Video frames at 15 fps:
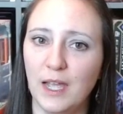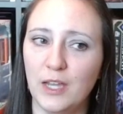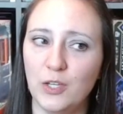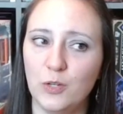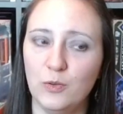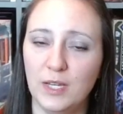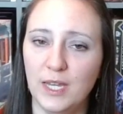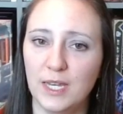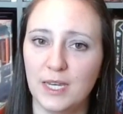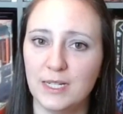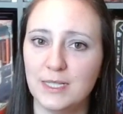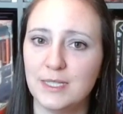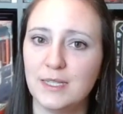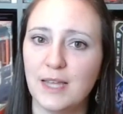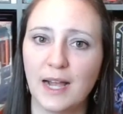and you can get
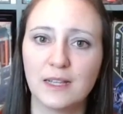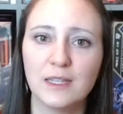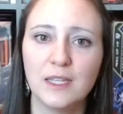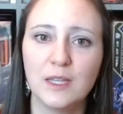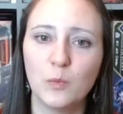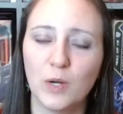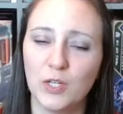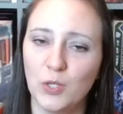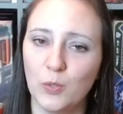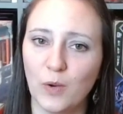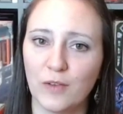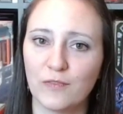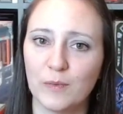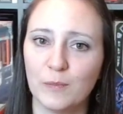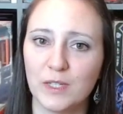exactly the one you
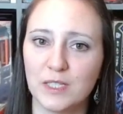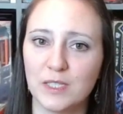want from the